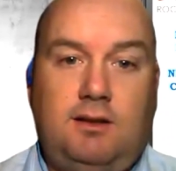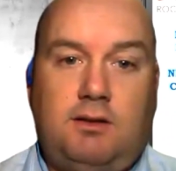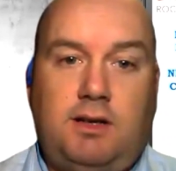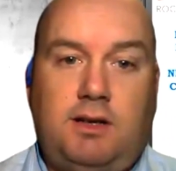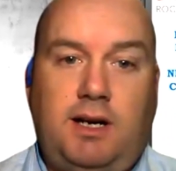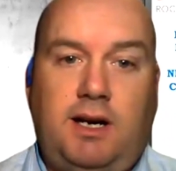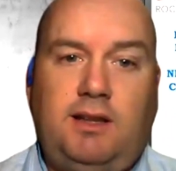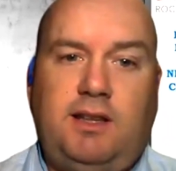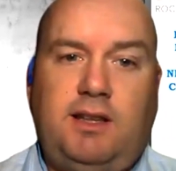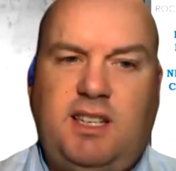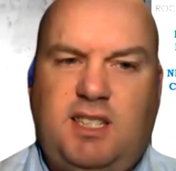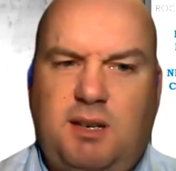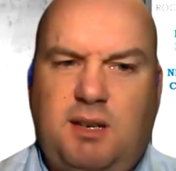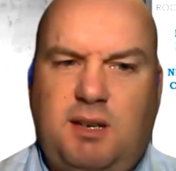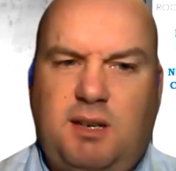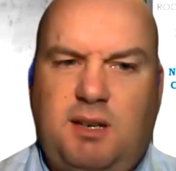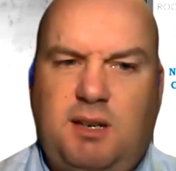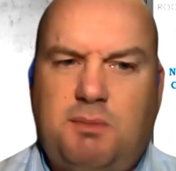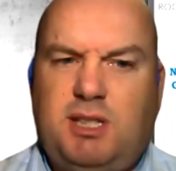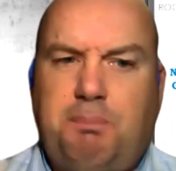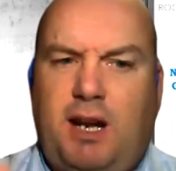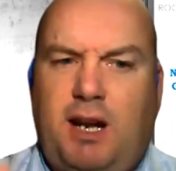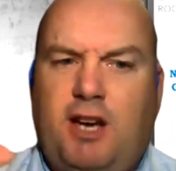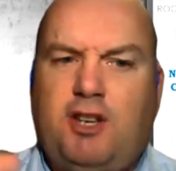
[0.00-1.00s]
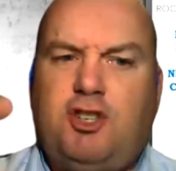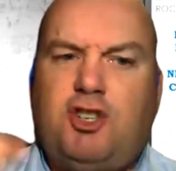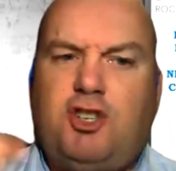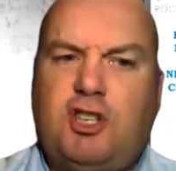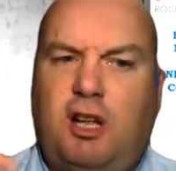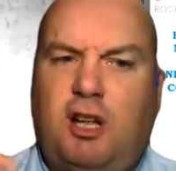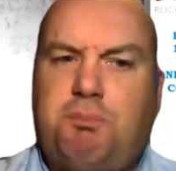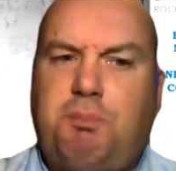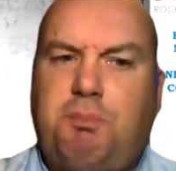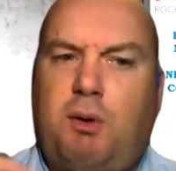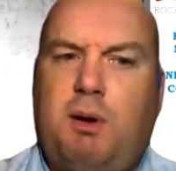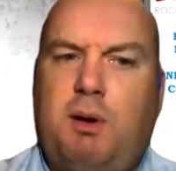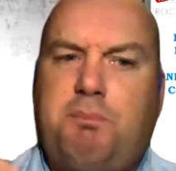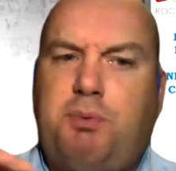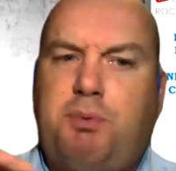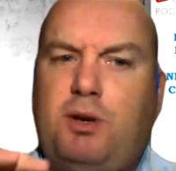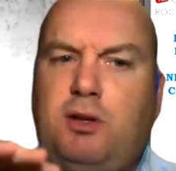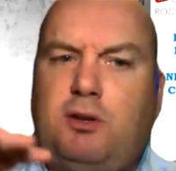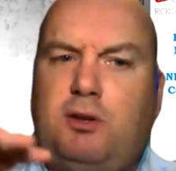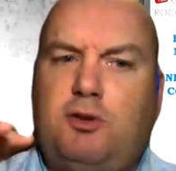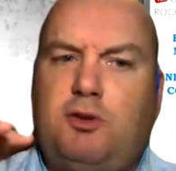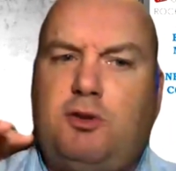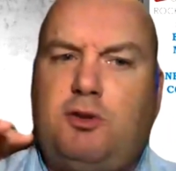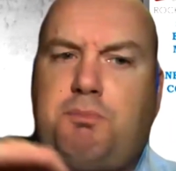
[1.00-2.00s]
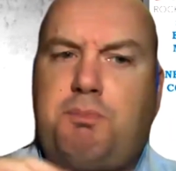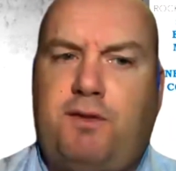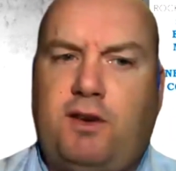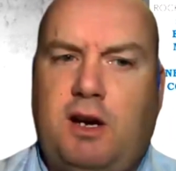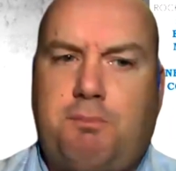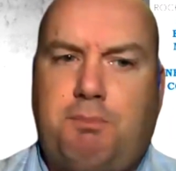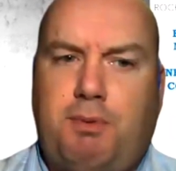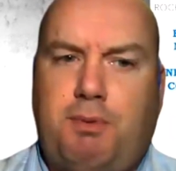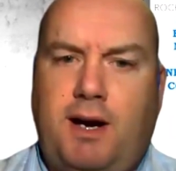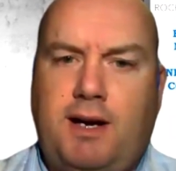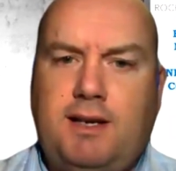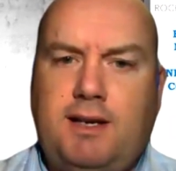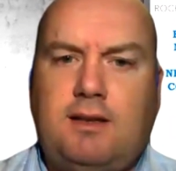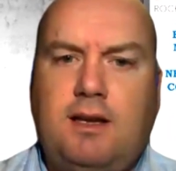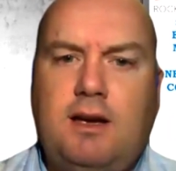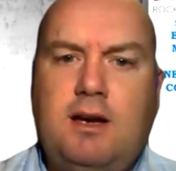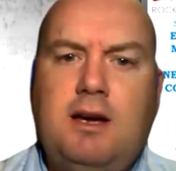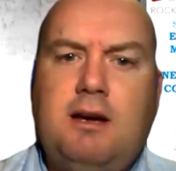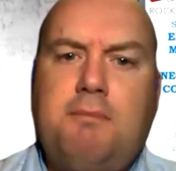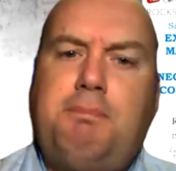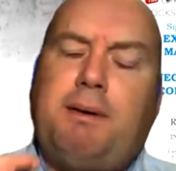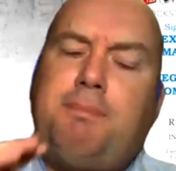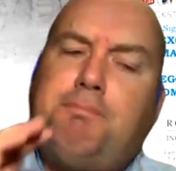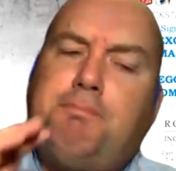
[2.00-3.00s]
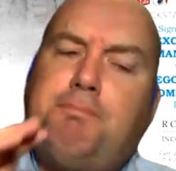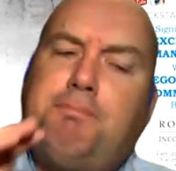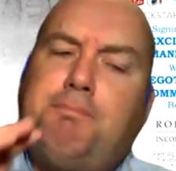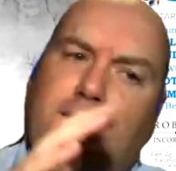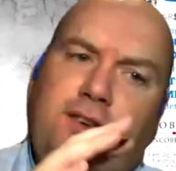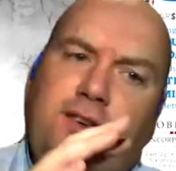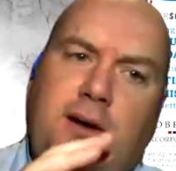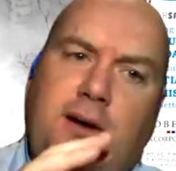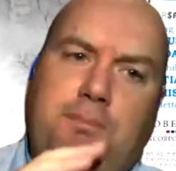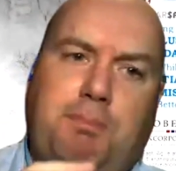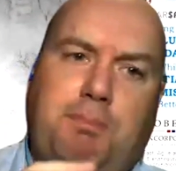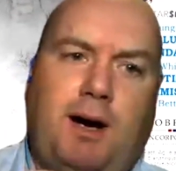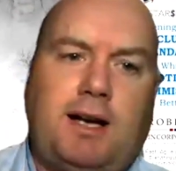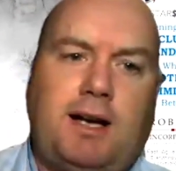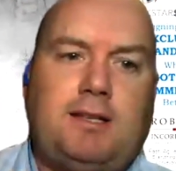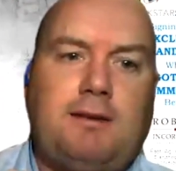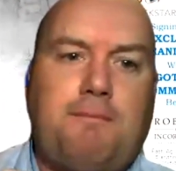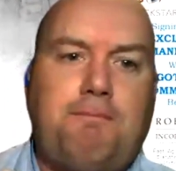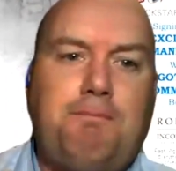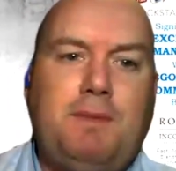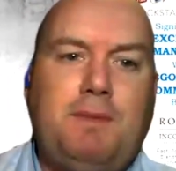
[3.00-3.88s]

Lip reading: okay, there's some stipulations I'll probably put into perfectly priced, but perfectly priced,